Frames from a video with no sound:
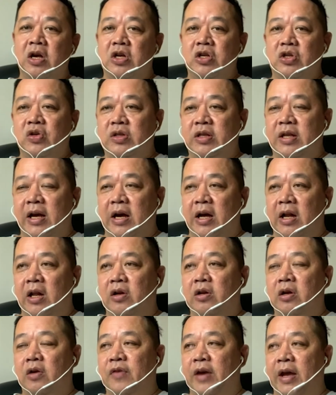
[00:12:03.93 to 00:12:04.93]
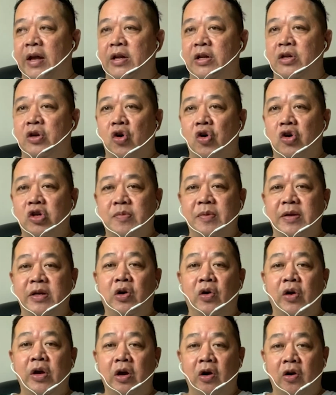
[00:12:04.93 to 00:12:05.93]
So there are a lot of
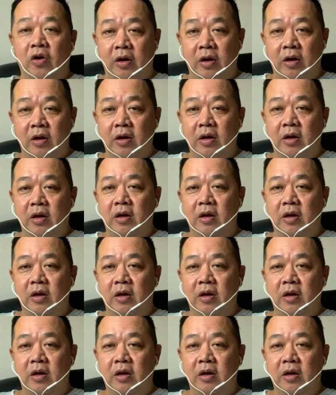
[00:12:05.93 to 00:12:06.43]
endorsement going on.